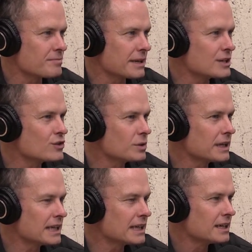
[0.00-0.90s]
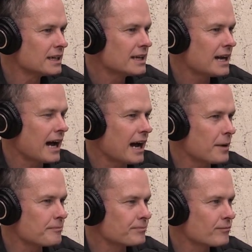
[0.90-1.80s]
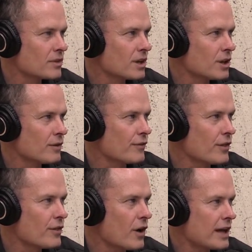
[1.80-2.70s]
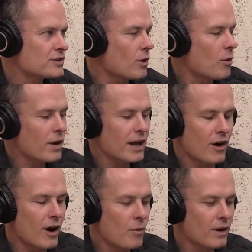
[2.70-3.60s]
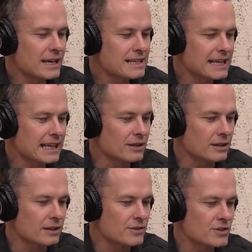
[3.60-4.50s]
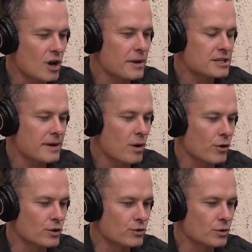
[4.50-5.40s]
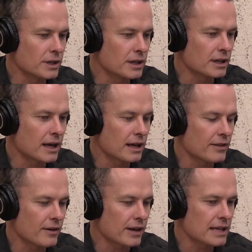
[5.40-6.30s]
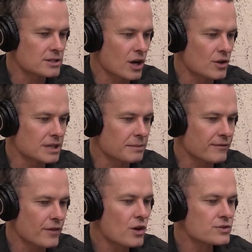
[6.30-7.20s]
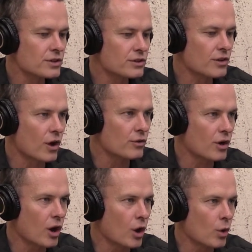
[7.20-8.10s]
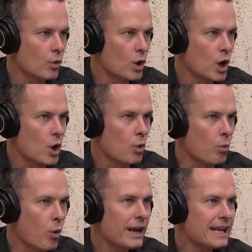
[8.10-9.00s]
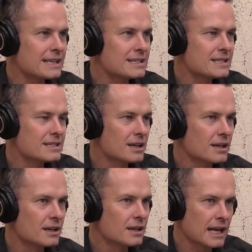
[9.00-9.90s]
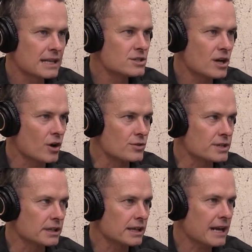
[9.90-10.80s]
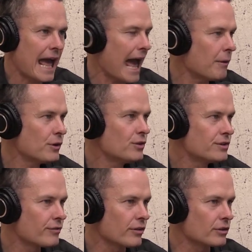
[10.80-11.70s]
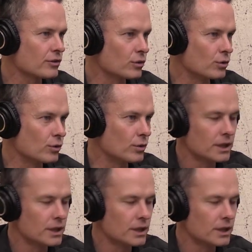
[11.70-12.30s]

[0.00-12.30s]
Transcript: been doing. So I want to dig into so much about what you're doing there at Kinsta Hosting. But for those that don't know, what is Kinsta Hosting and how are you different to,